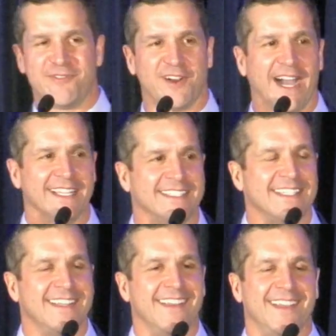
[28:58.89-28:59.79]
fine.
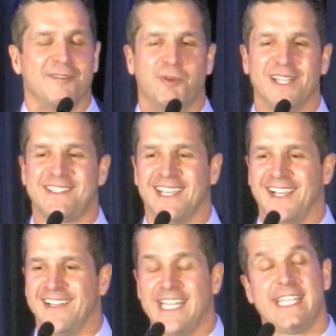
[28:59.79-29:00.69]
But
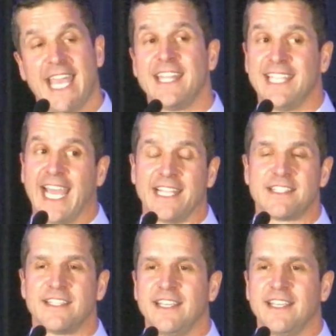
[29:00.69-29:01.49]
and he can dance.